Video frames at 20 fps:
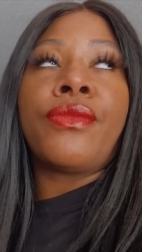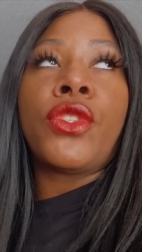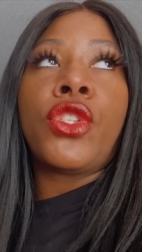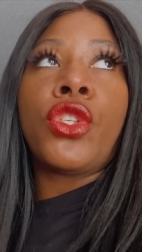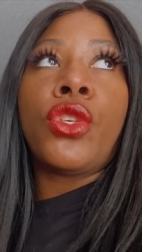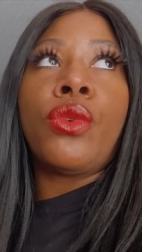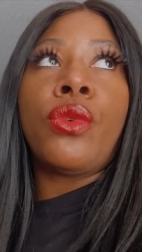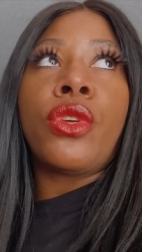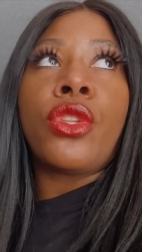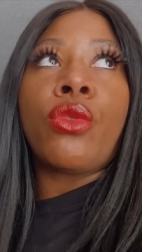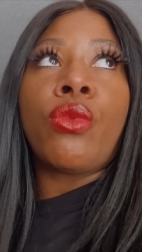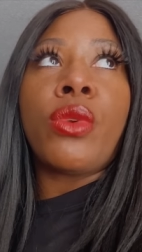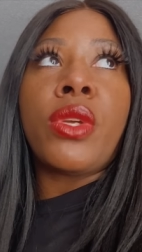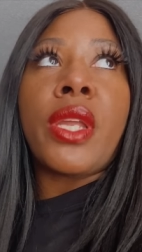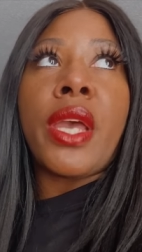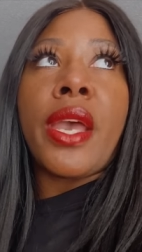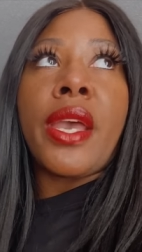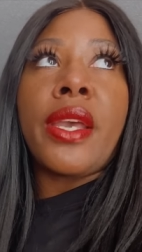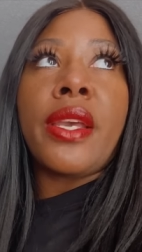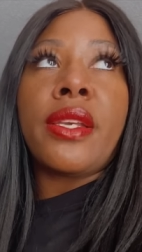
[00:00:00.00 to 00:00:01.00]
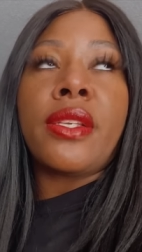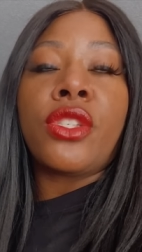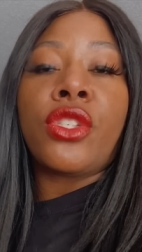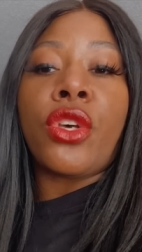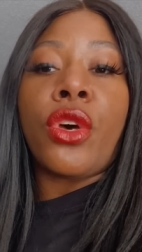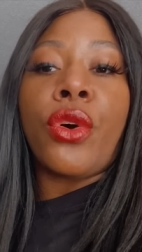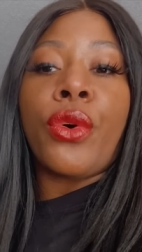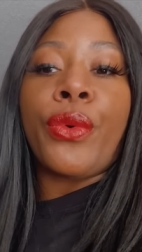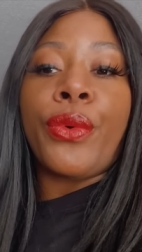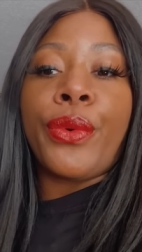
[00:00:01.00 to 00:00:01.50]
two or three days.
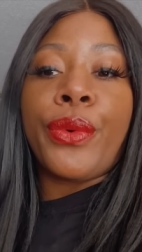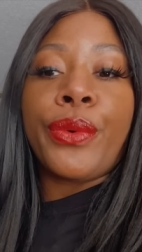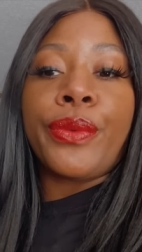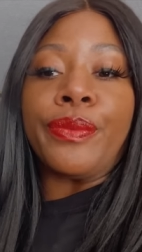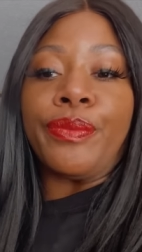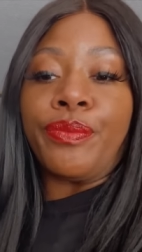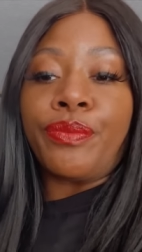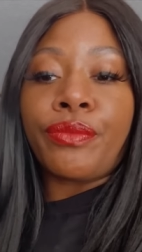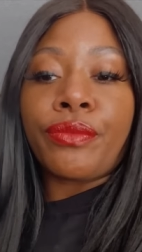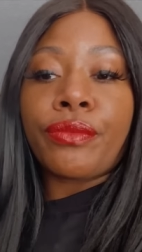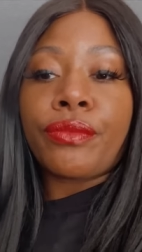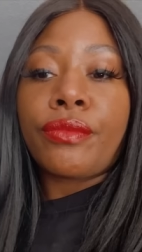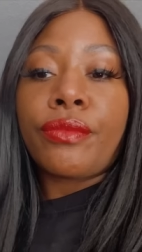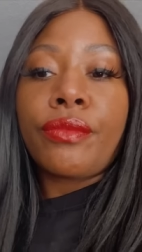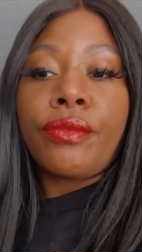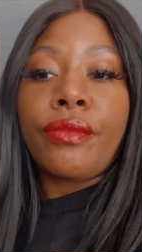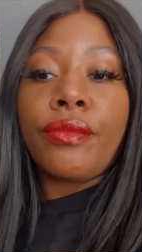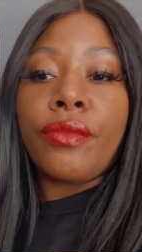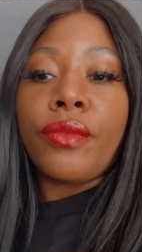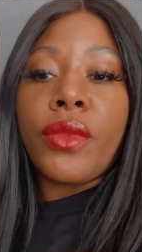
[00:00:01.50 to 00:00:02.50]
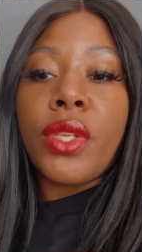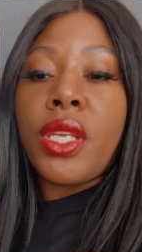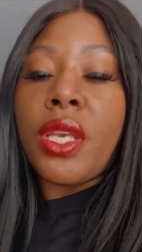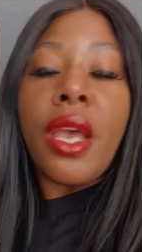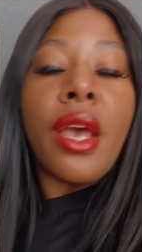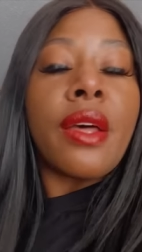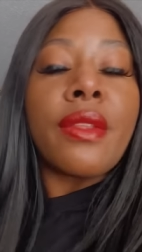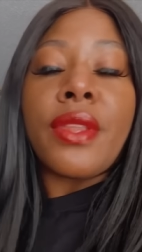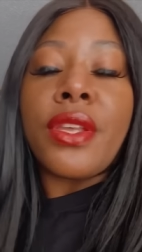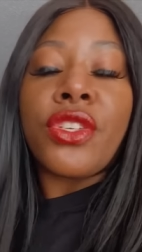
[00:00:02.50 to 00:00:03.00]
So
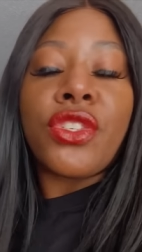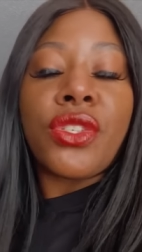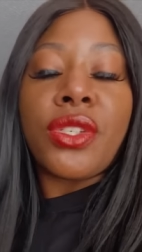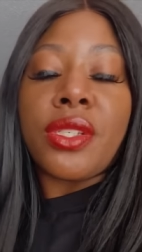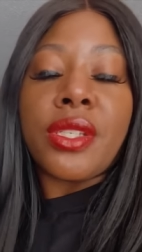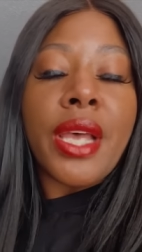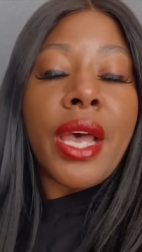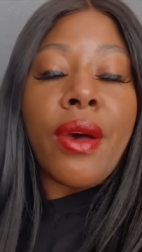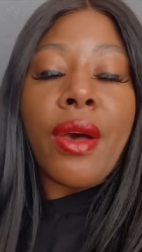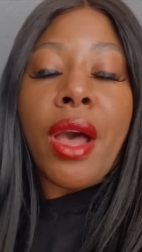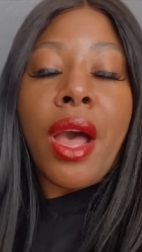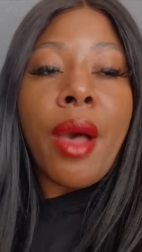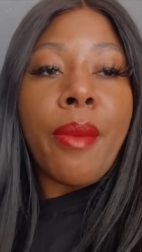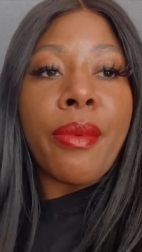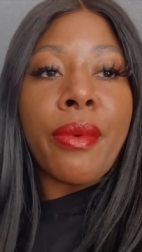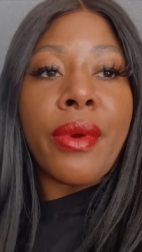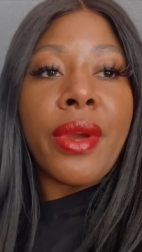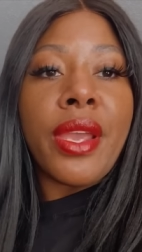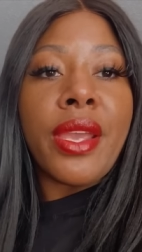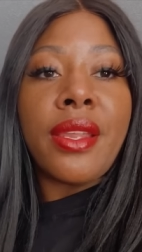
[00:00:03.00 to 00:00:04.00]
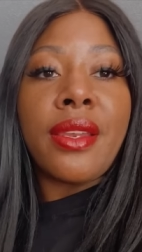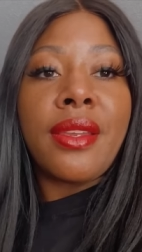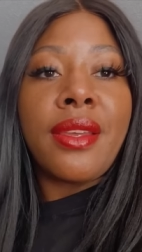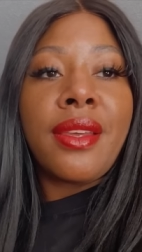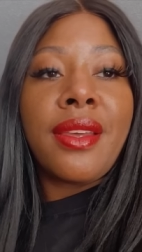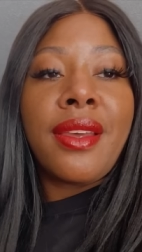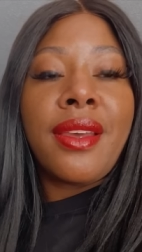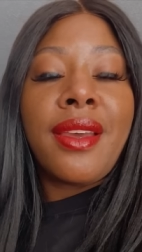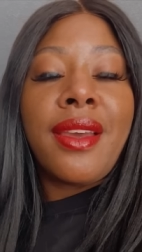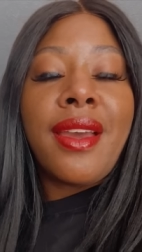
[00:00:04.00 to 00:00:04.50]
yeah, that's just how I operate.
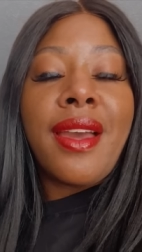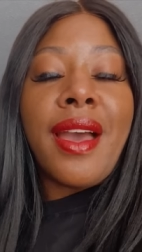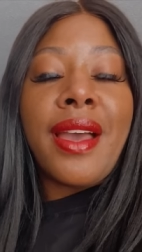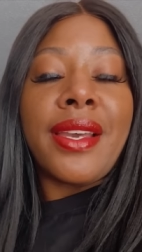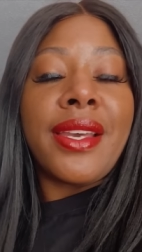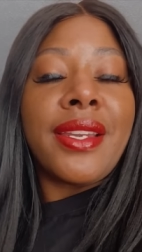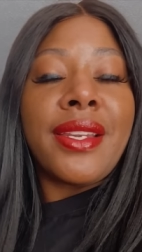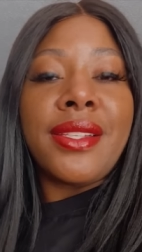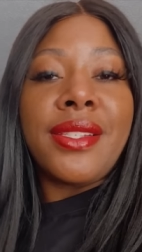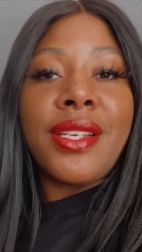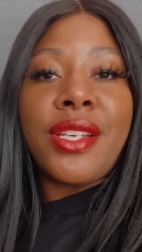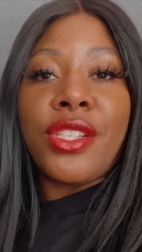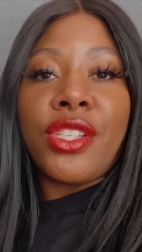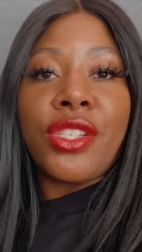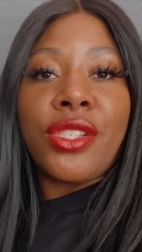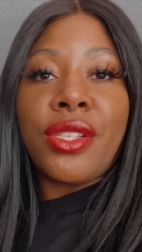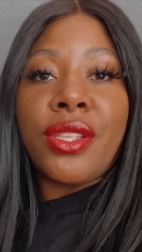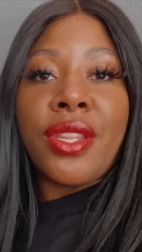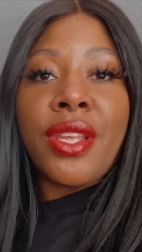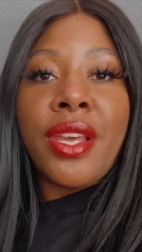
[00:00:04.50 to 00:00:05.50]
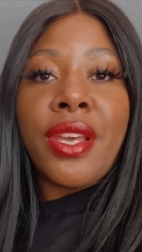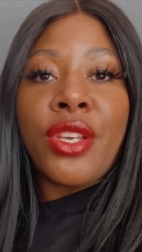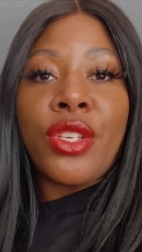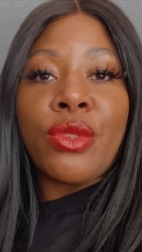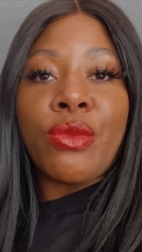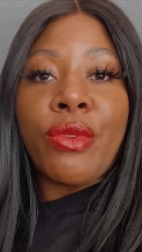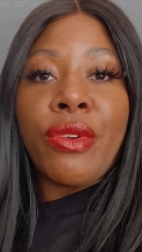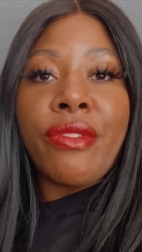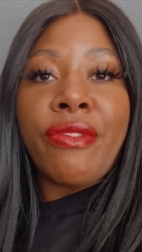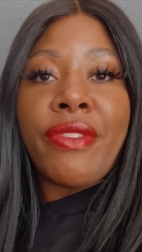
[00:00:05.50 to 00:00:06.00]
I get addicted to
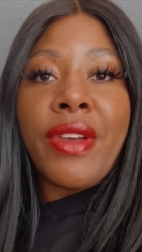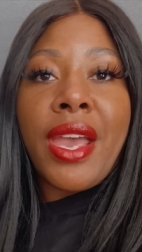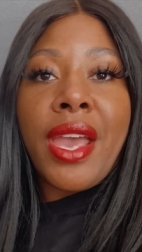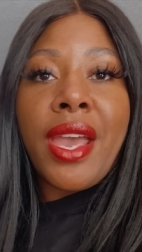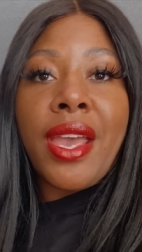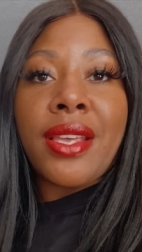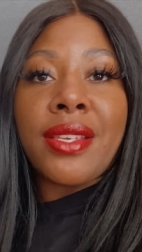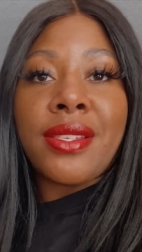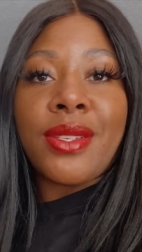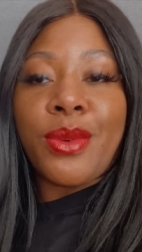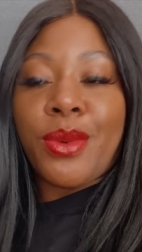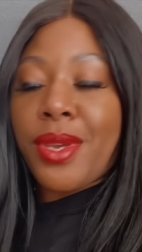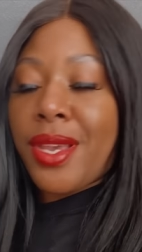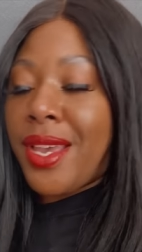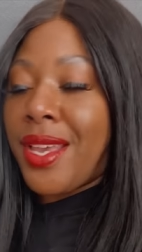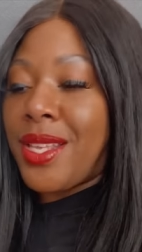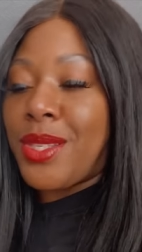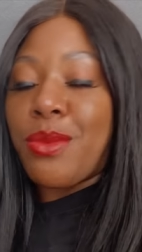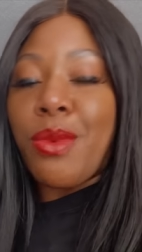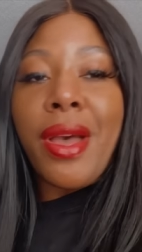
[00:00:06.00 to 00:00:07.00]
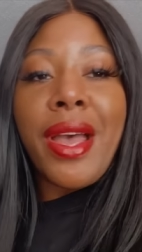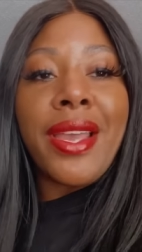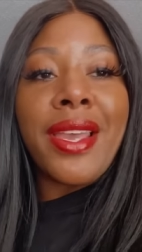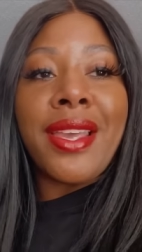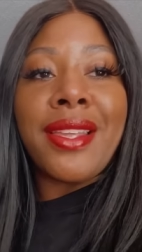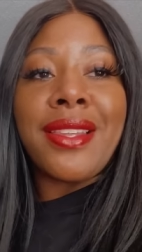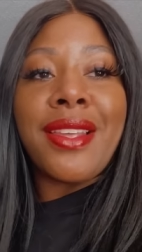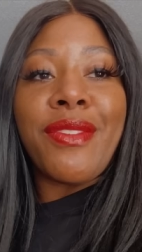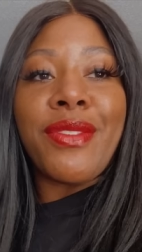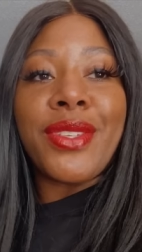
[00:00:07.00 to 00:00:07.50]
things real fast. Okay, that's why I
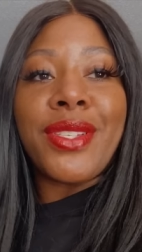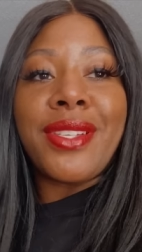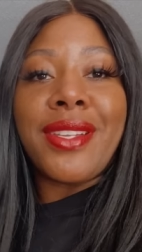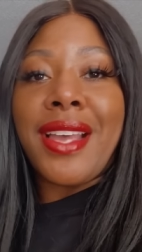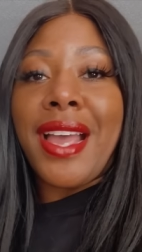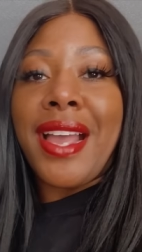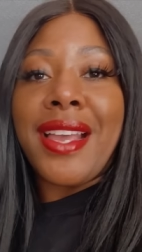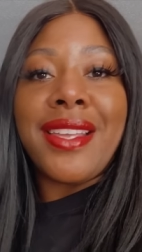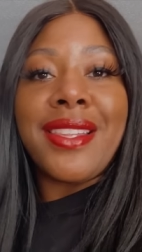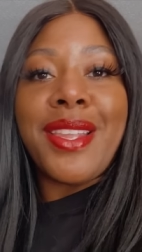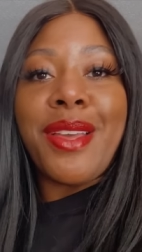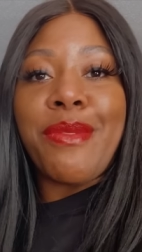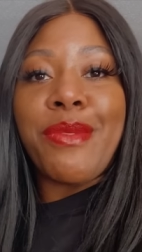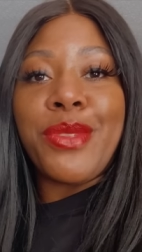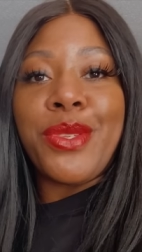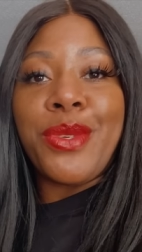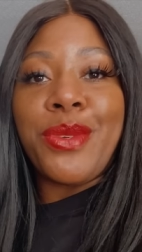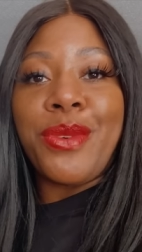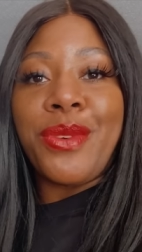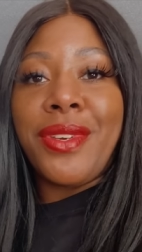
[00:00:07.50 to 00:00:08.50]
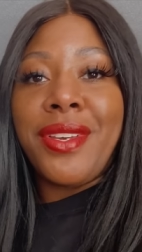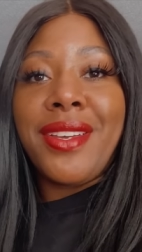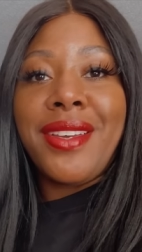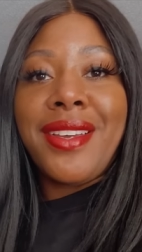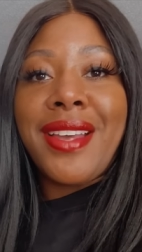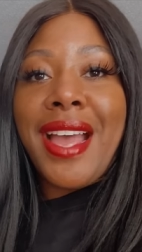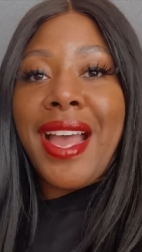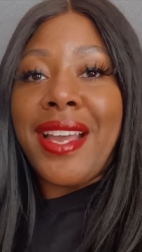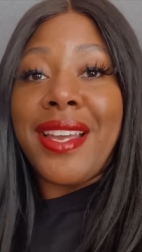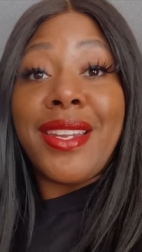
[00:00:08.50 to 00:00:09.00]
can never, I can never do,
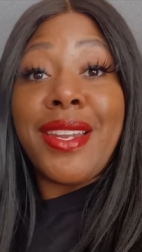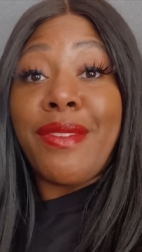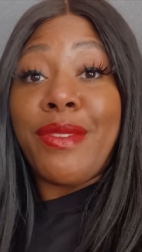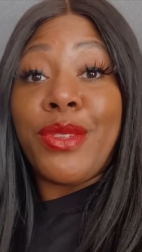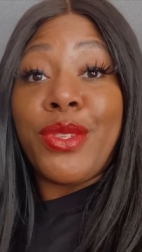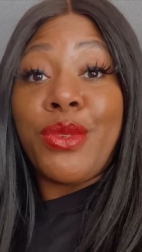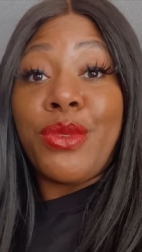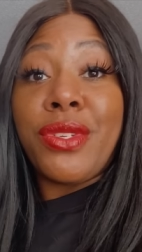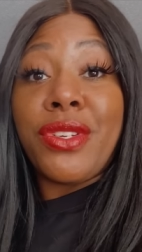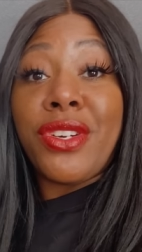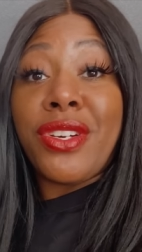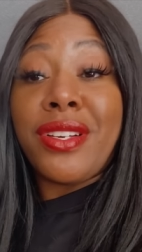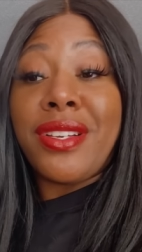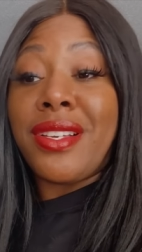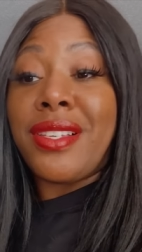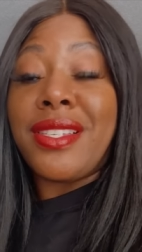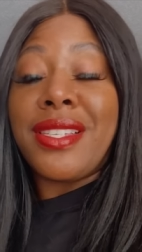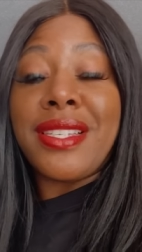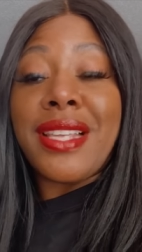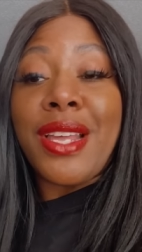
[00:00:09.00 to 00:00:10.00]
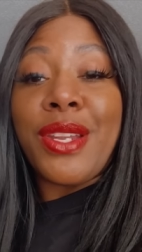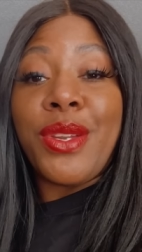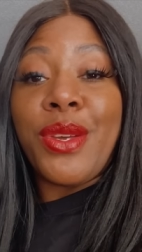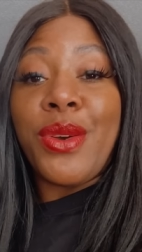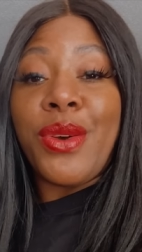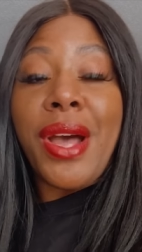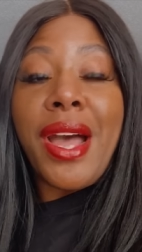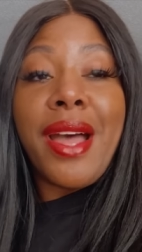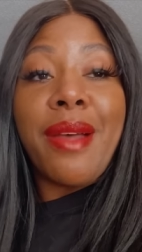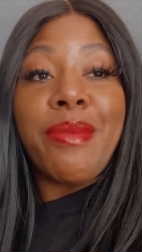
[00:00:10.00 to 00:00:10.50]
I can never do drugs because I
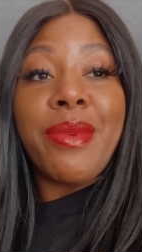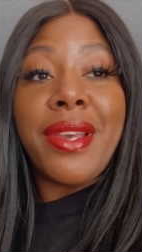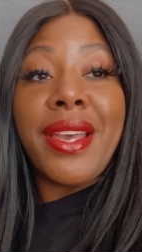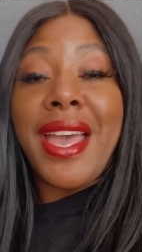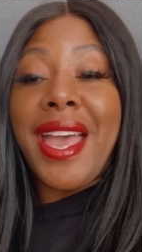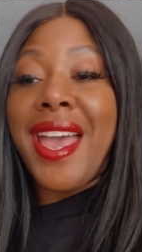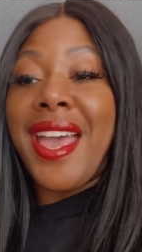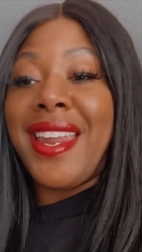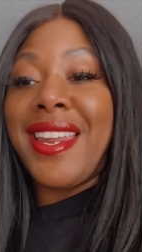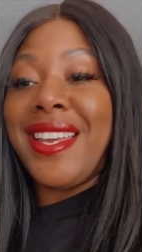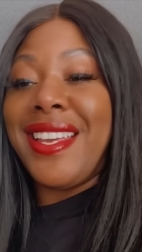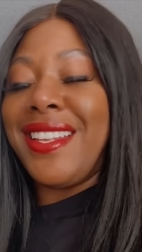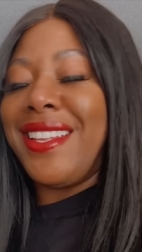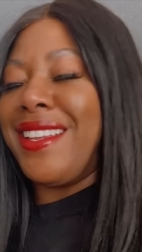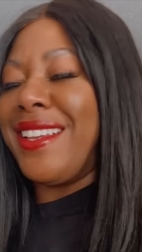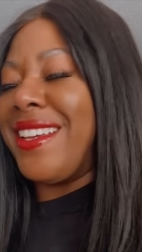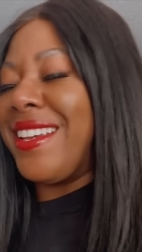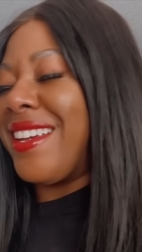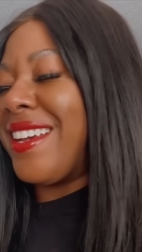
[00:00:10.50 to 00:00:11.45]
know I'll be an addict.